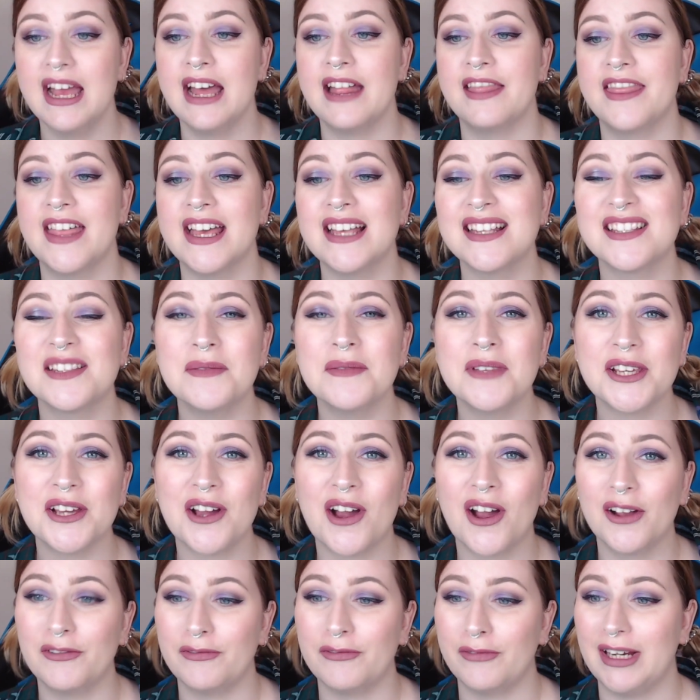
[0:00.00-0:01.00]
That's something
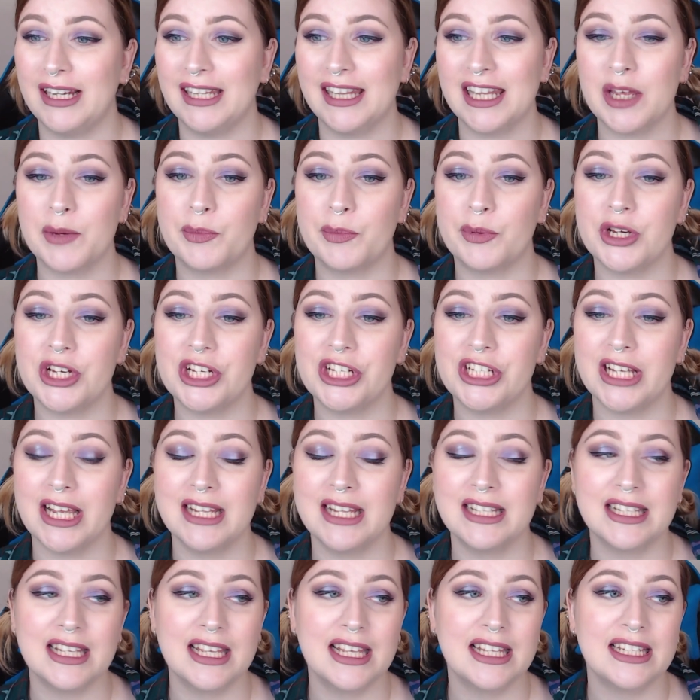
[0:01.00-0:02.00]
I really
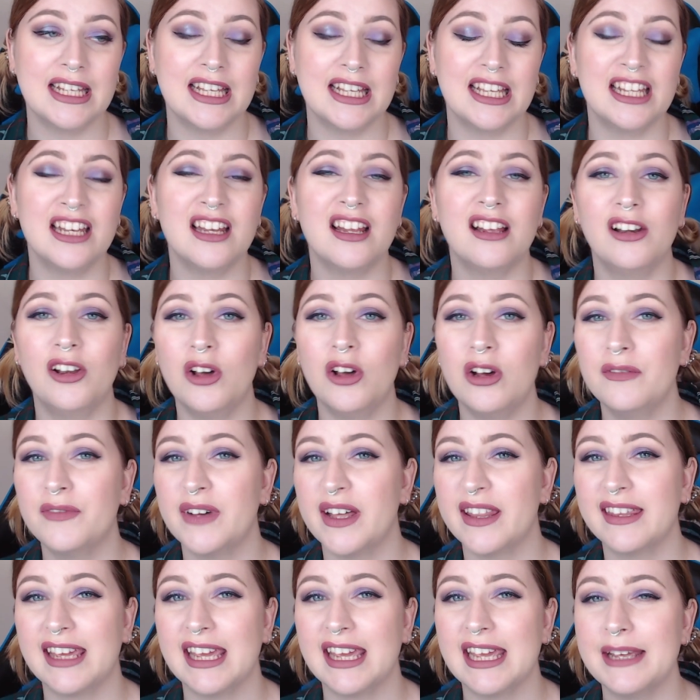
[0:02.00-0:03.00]
appreciated. In a lot of
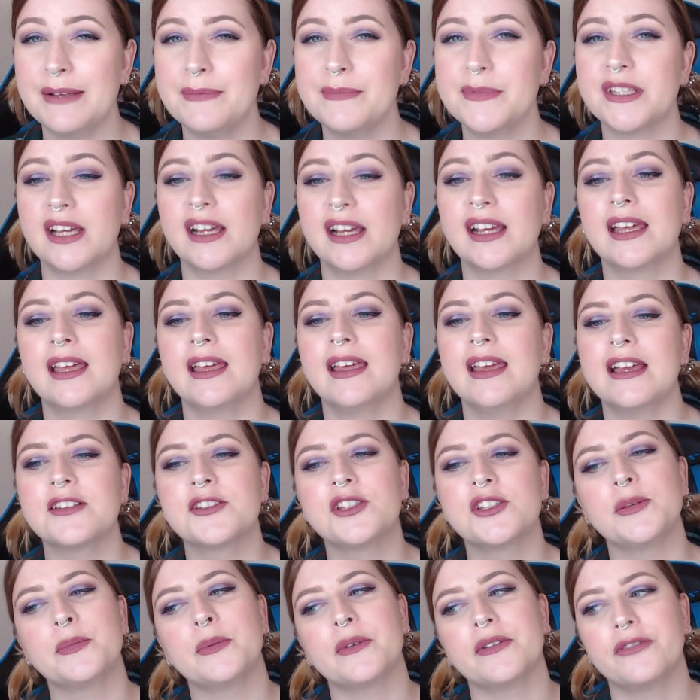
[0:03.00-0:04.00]
other games, I can get
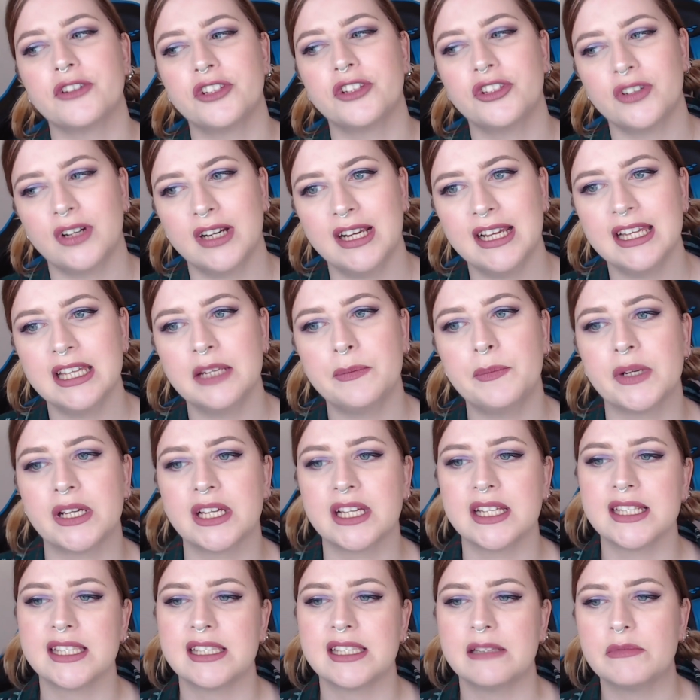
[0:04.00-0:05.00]
super frustrated
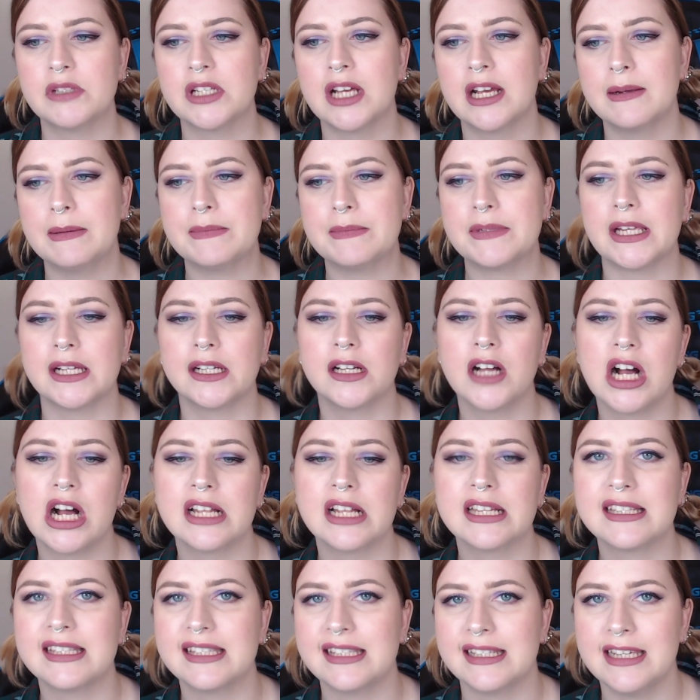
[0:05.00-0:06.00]
because sometimes I
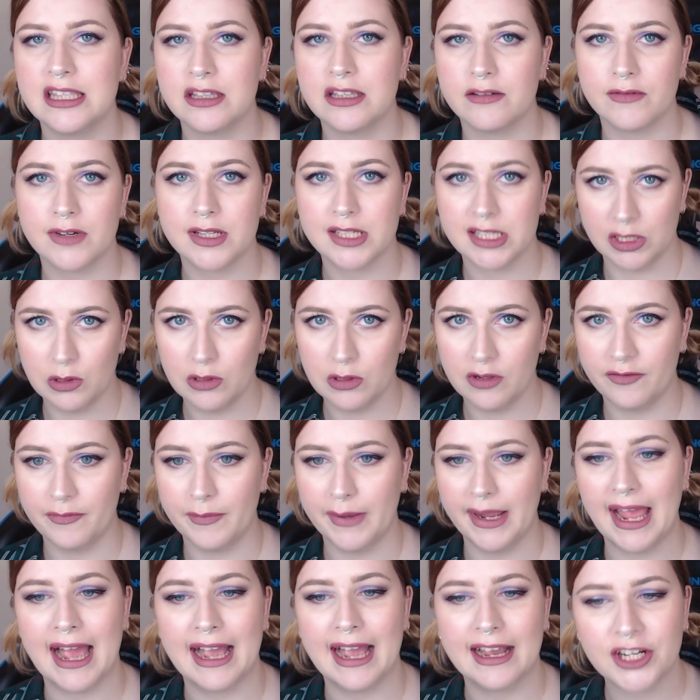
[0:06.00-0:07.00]
can't see the result of my
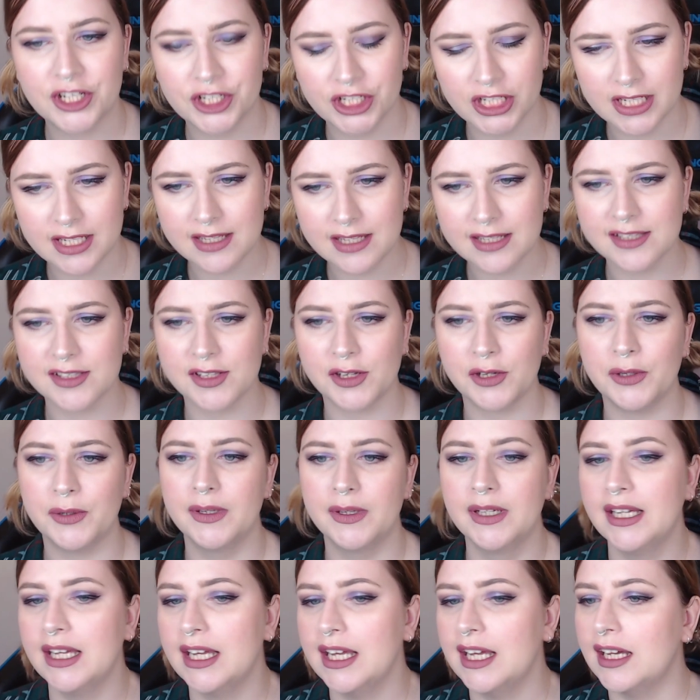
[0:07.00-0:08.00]
action, so
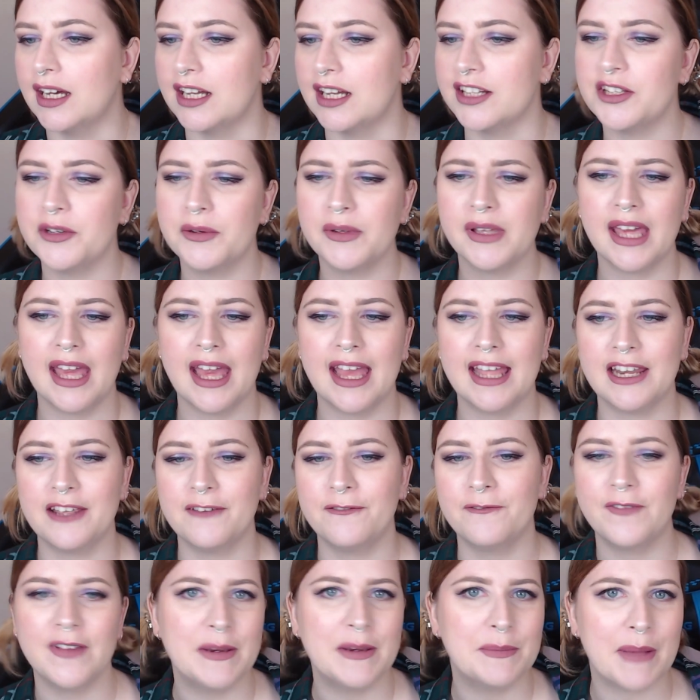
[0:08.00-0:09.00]
I don't get any
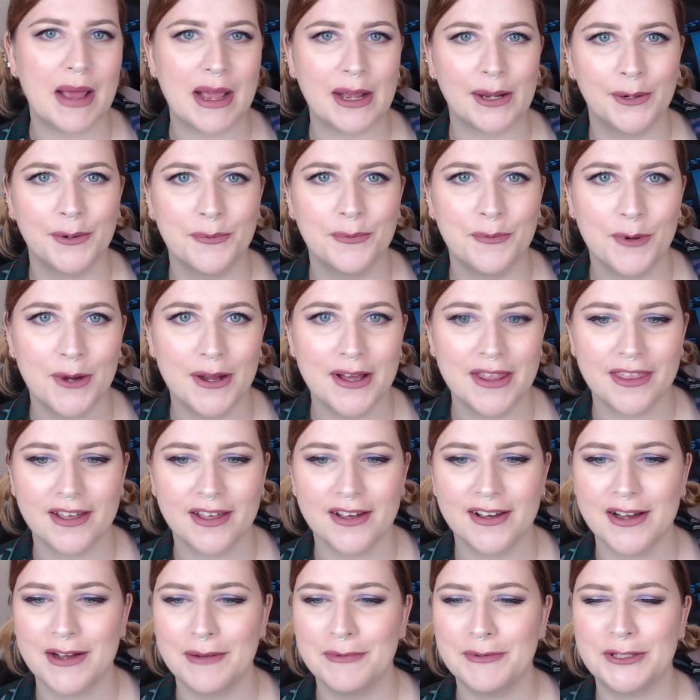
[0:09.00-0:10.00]
feedback on whether
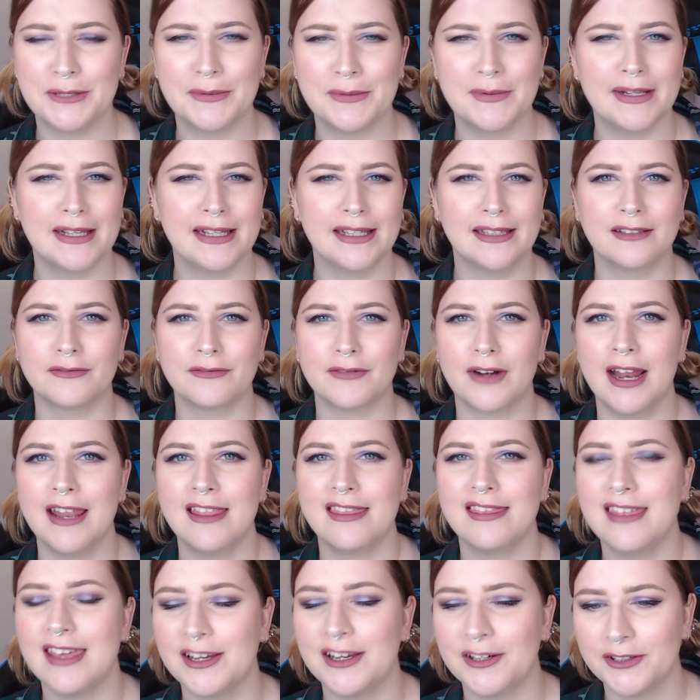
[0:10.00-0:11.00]
I'm doing the right
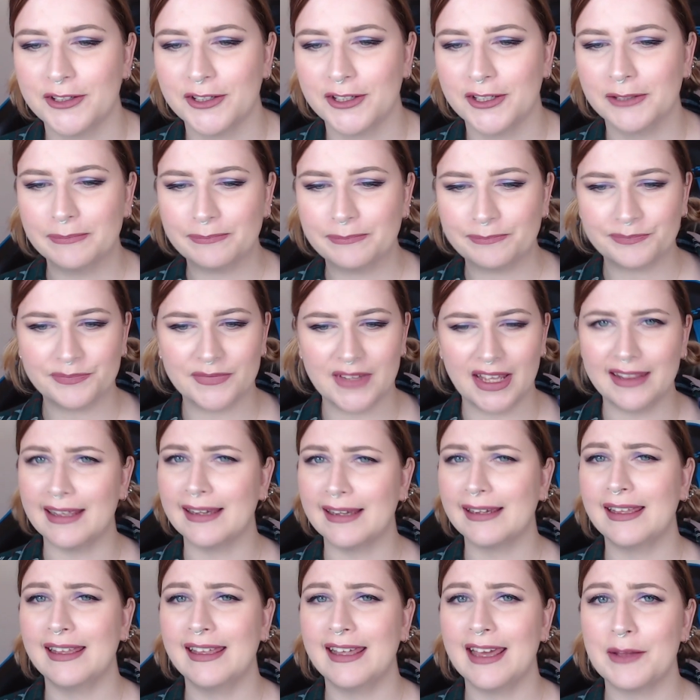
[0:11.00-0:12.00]
thing or not, and
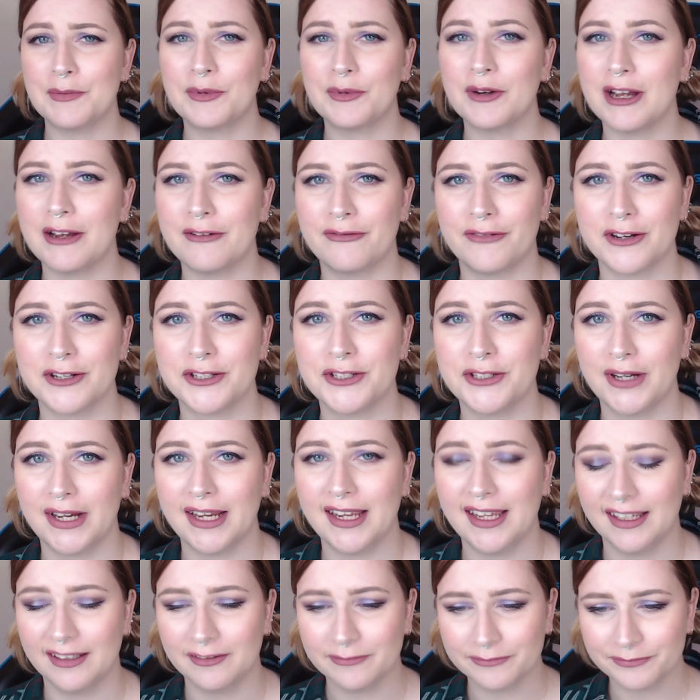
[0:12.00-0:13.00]
that can get pretty frustrating.